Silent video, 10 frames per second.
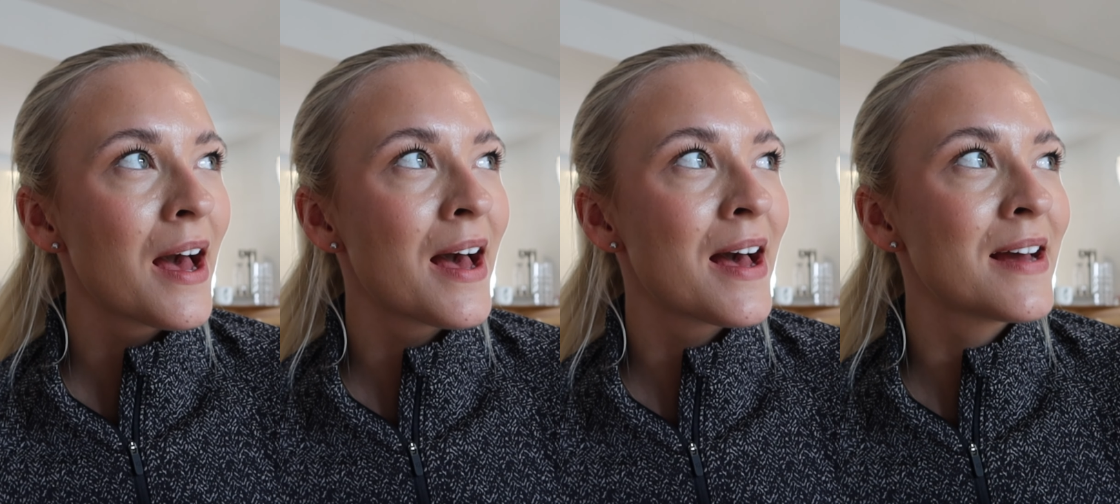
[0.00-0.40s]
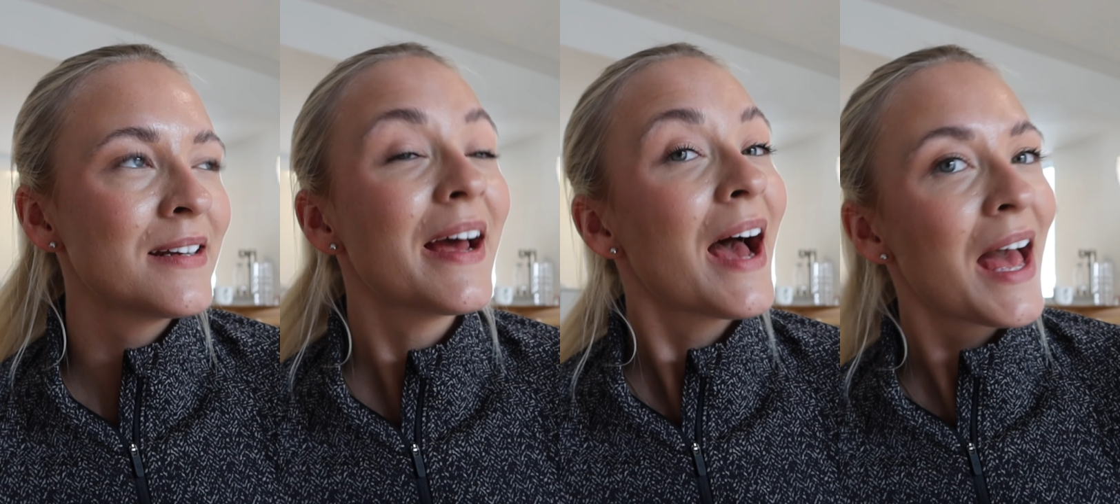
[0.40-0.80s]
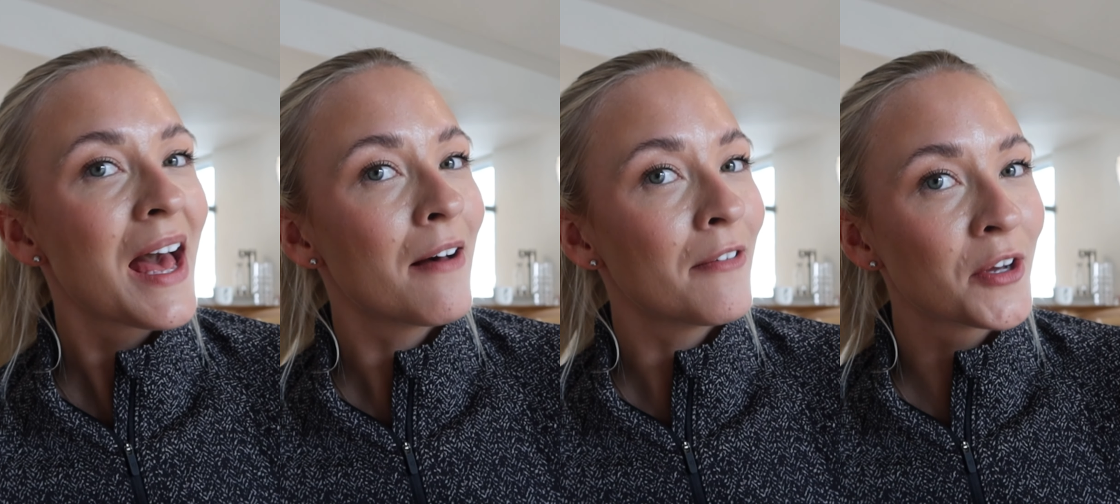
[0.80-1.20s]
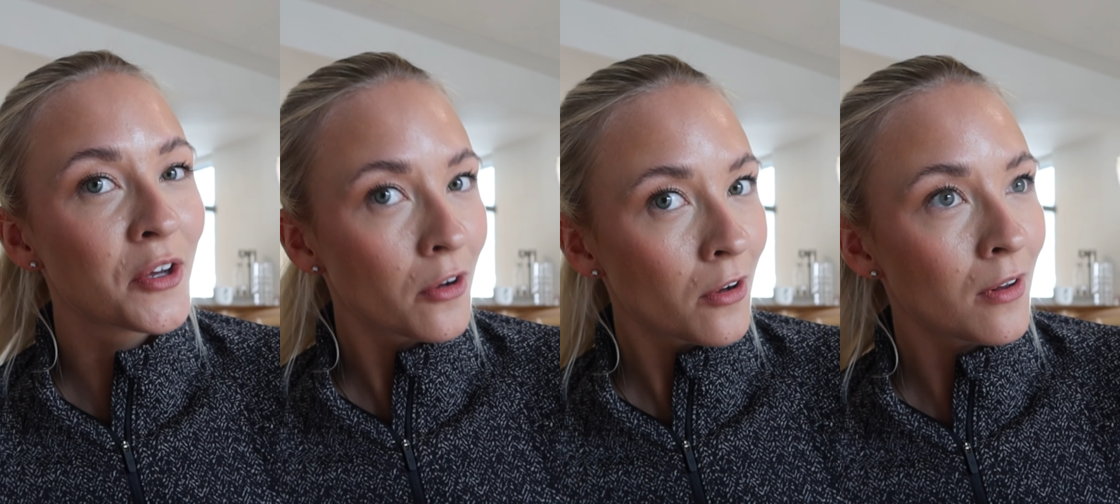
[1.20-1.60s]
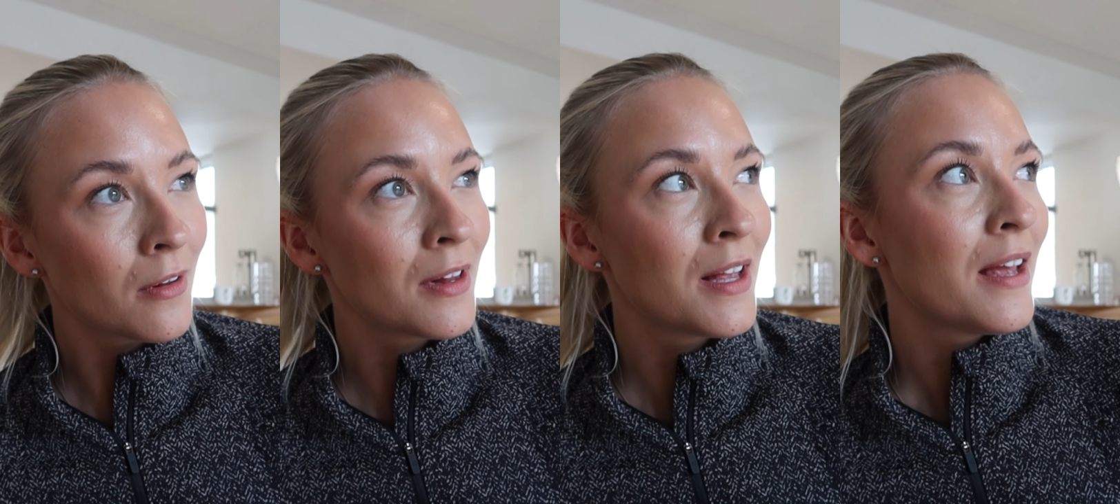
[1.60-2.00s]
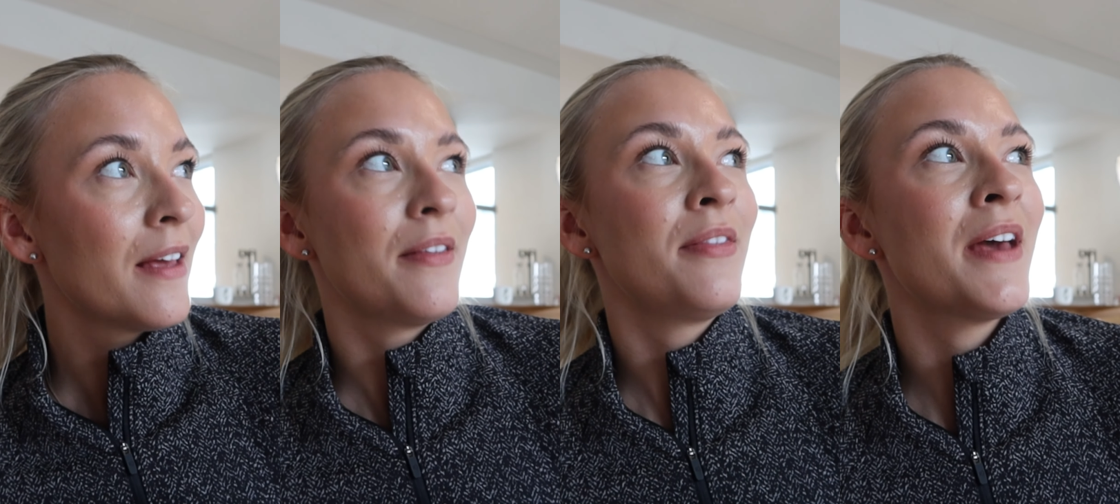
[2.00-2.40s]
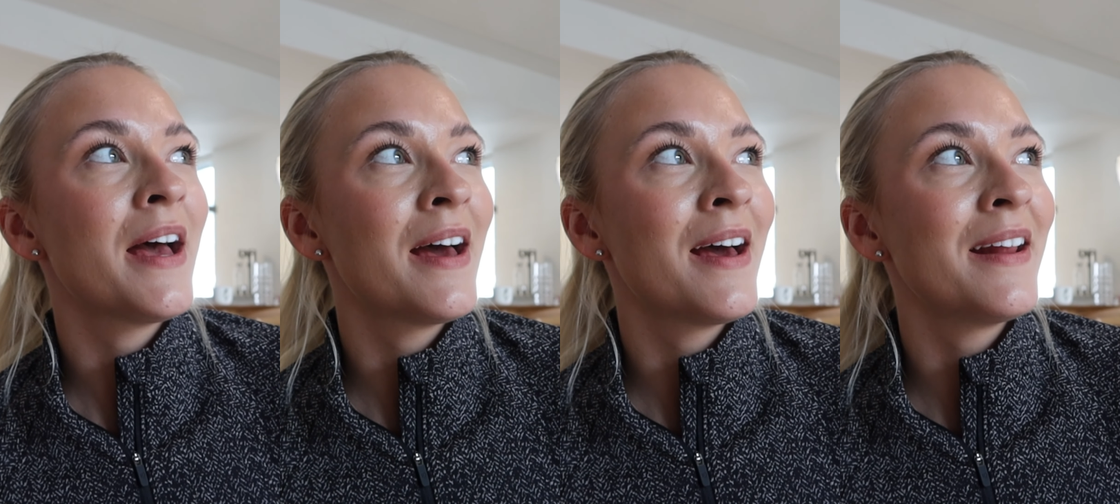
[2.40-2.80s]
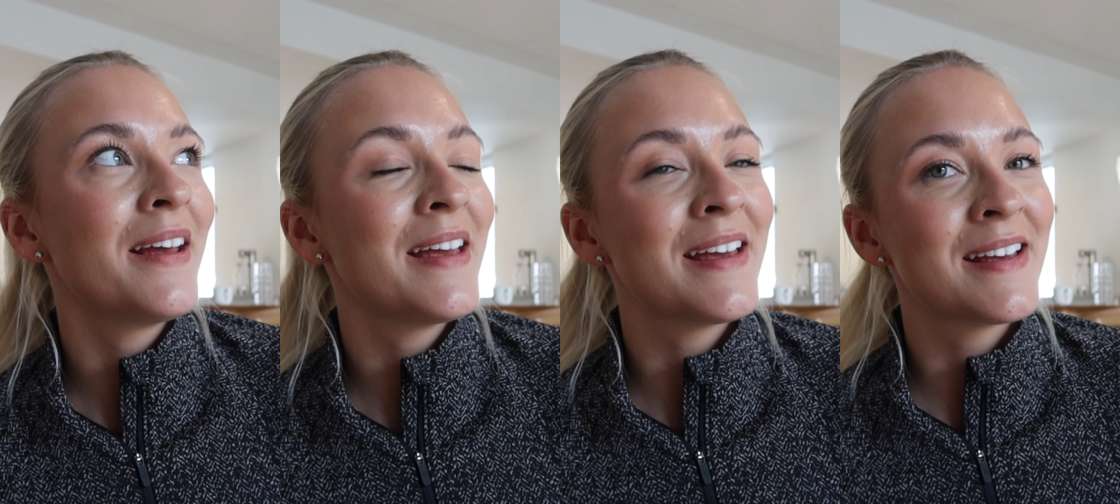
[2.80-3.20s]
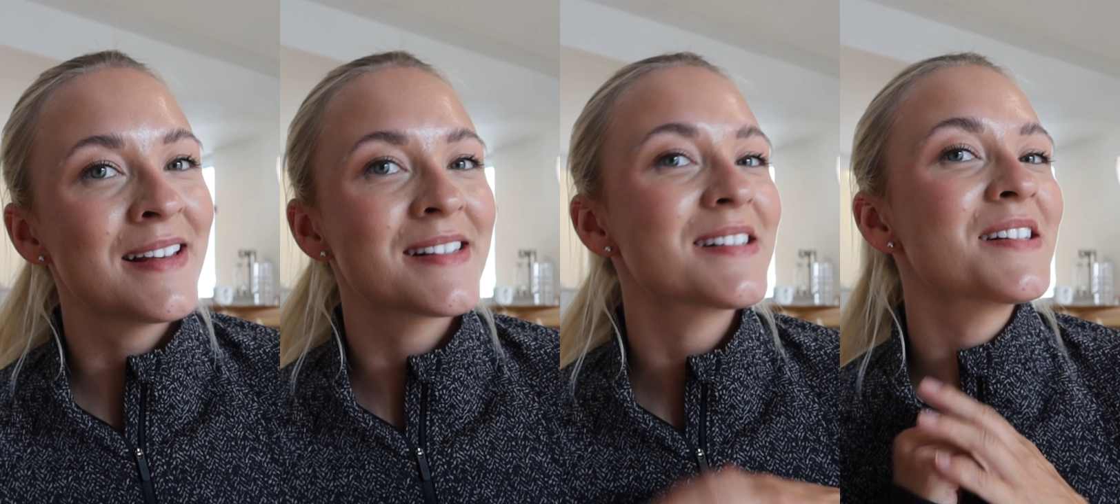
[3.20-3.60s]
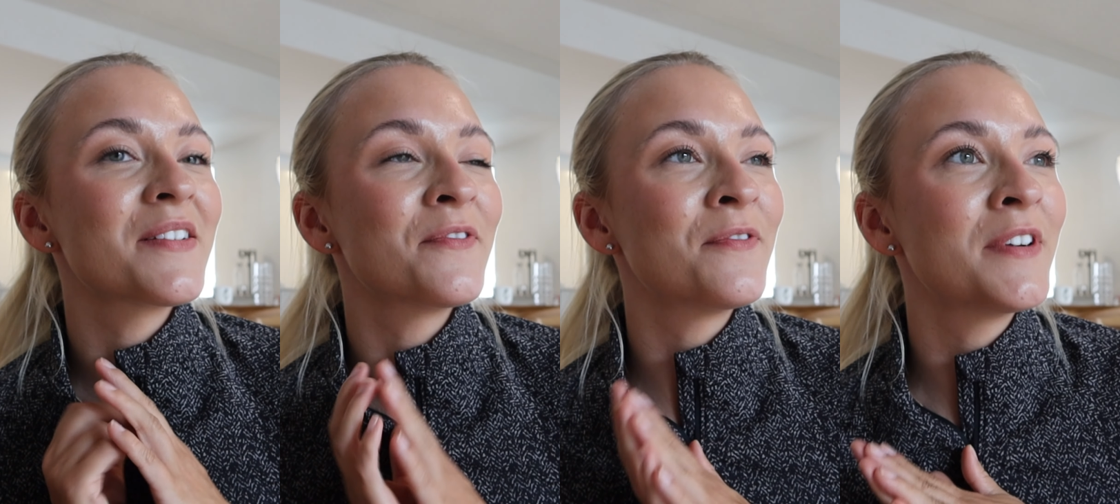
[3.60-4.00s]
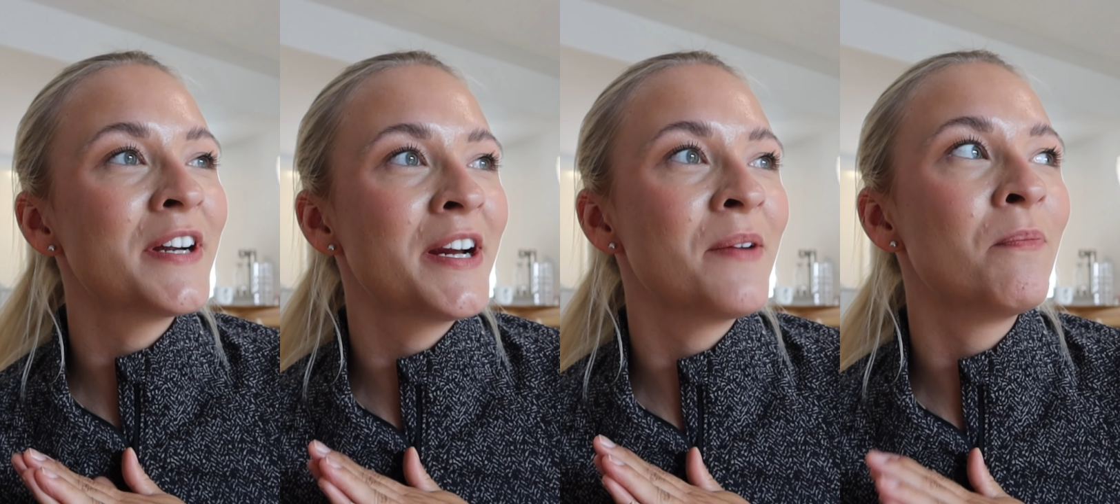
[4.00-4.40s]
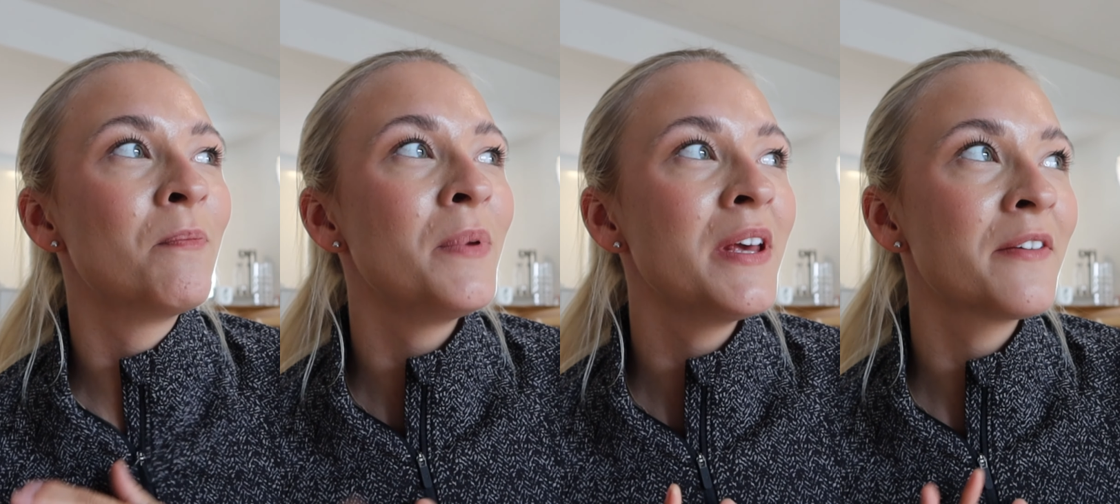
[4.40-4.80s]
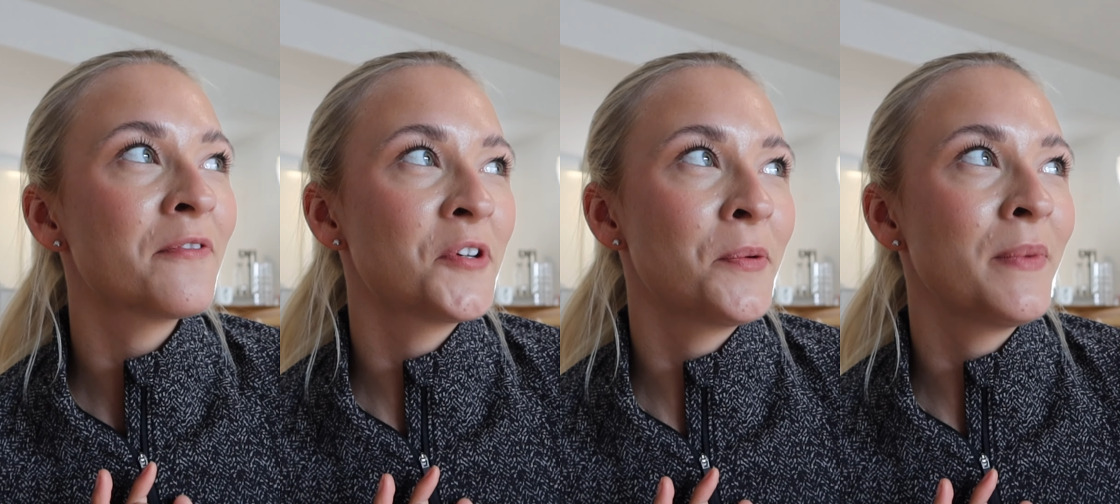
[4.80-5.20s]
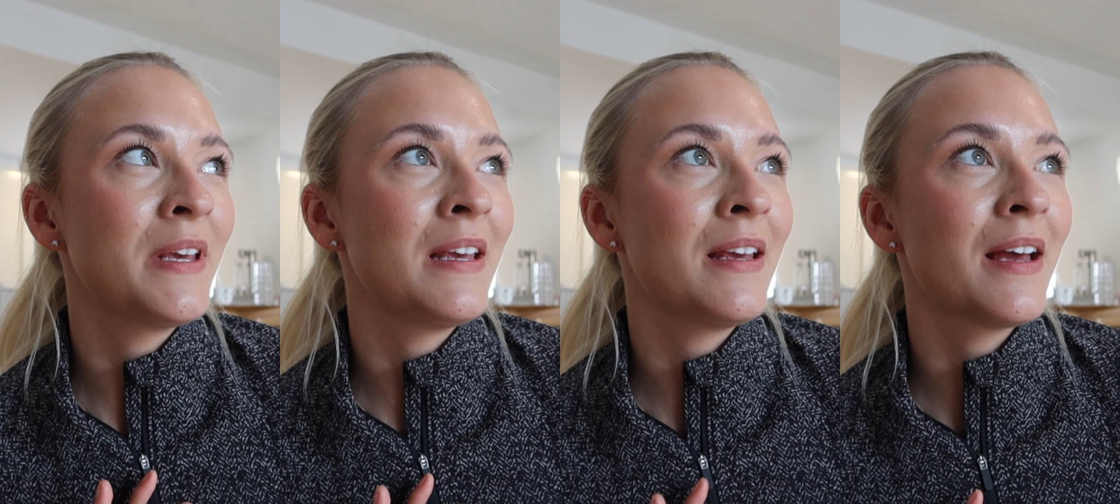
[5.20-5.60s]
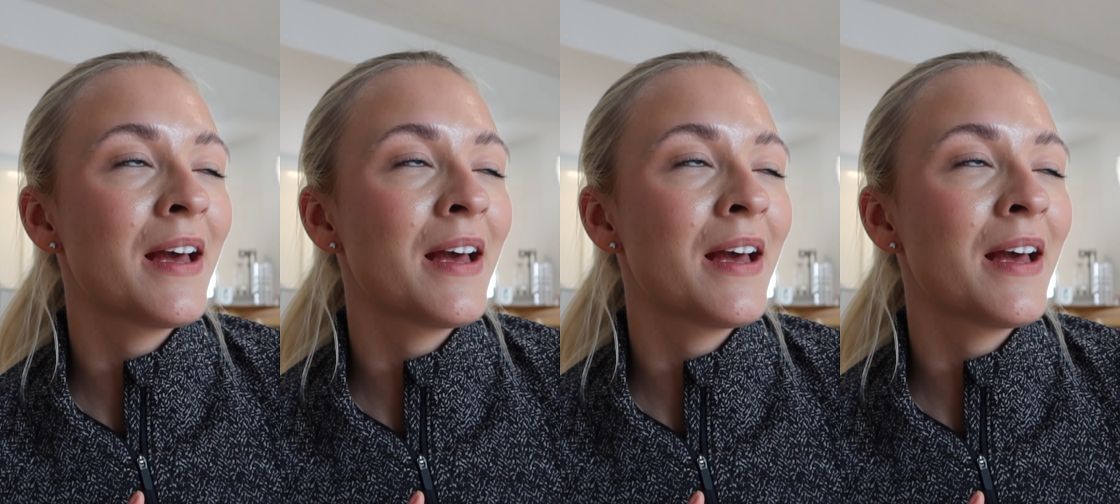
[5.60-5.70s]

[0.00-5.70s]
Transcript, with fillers: and I have a goal that is very big for me,